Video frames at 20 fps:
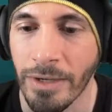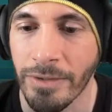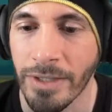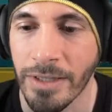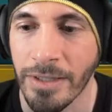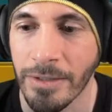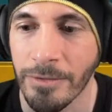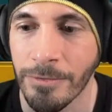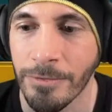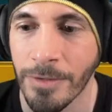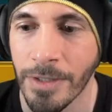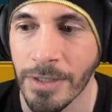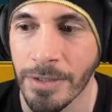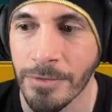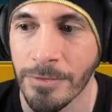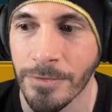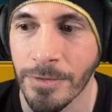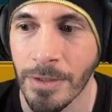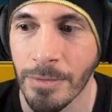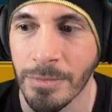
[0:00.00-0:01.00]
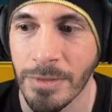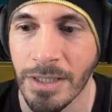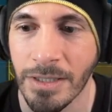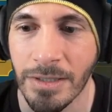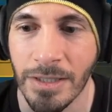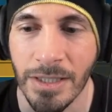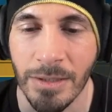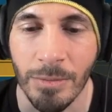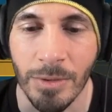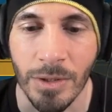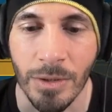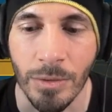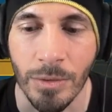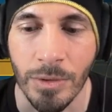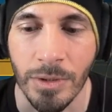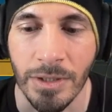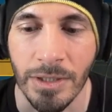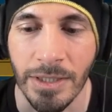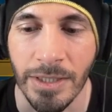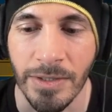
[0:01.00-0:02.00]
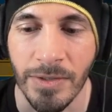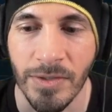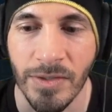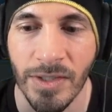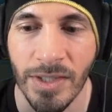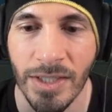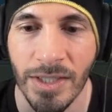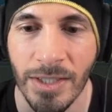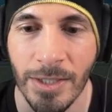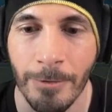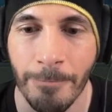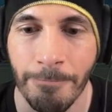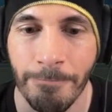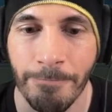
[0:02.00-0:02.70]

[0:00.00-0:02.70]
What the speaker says: anything fun from the Demon Lord? Let's see.